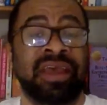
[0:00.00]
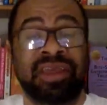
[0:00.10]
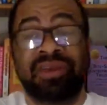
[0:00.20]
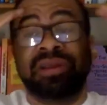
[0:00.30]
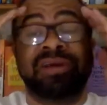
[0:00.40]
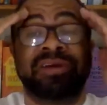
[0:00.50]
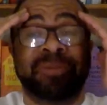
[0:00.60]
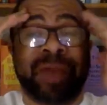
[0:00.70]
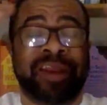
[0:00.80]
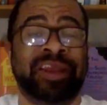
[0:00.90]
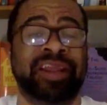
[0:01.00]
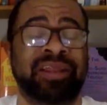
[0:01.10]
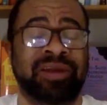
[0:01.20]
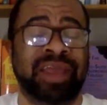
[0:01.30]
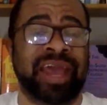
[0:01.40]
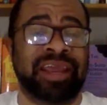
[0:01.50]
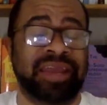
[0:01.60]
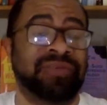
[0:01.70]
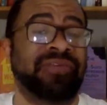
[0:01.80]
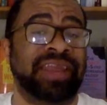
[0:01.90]
You can look about it, look at it
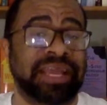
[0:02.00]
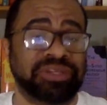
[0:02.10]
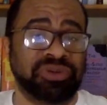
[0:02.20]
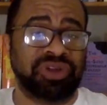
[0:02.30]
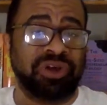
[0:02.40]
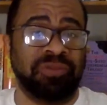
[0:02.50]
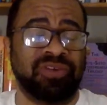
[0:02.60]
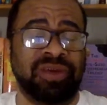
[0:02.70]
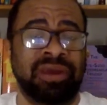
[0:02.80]
in financial terms.